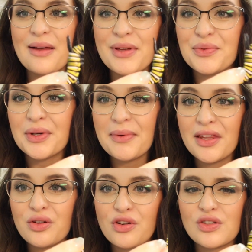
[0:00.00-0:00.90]
And one of my
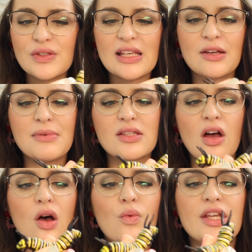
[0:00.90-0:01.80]
little girls was like, Miss
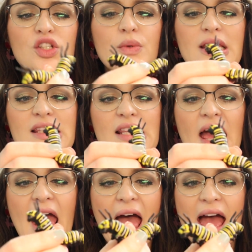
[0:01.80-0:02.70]
Call, which one's the
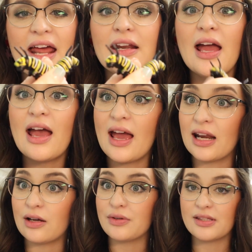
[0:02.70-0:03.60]
head?
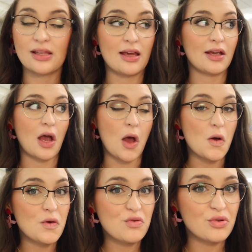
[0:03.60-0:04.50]
And I was like,
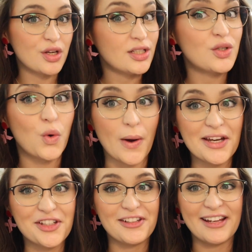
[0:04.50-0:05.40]
oh, good
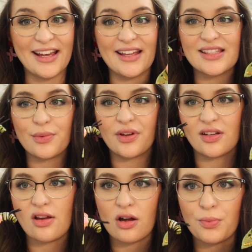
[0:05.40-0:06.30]
question. So we're gonna
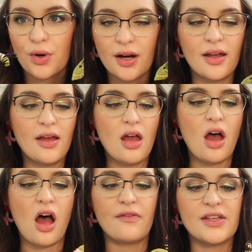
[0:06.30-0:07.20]
talk more,
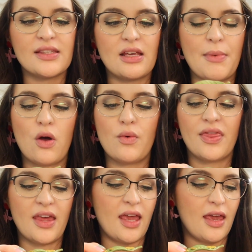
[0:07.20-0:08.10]
obviously, about
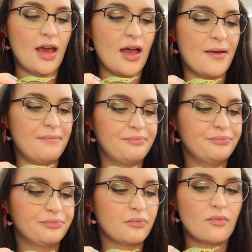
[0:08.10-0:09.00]
what they
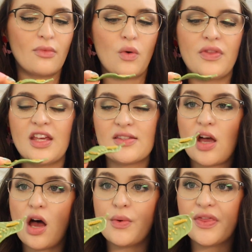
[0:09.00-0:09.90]

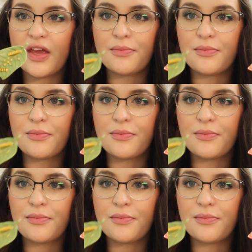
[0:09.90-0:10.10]
saw, what they